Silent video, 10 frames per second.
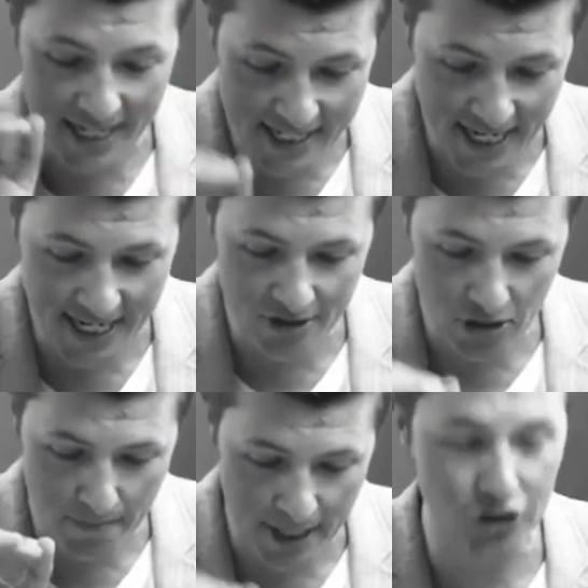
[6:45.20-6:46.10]
you
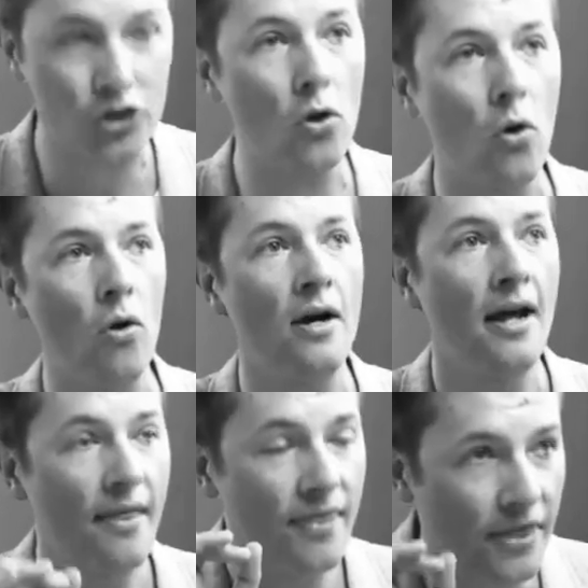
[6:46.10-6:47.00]
need to make sure
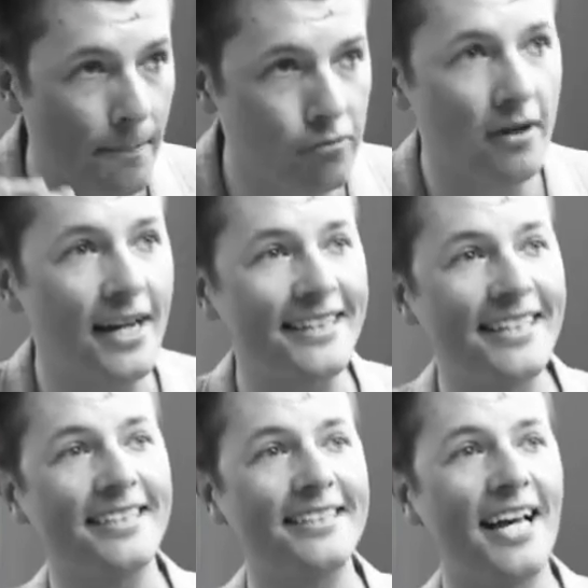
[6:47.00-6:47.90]
that the
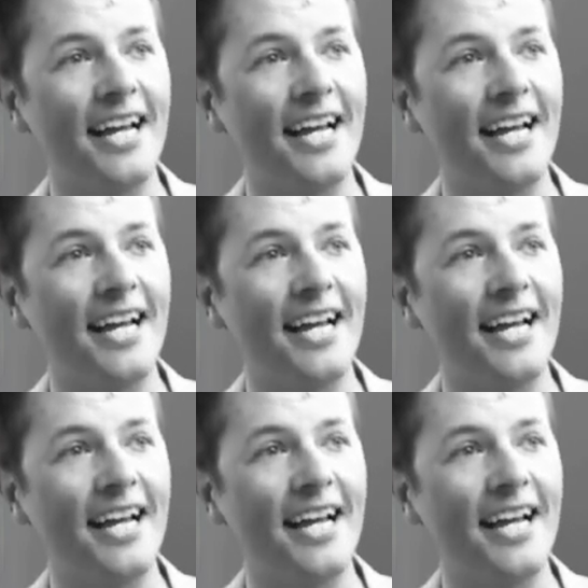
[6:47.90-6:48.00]
product that you're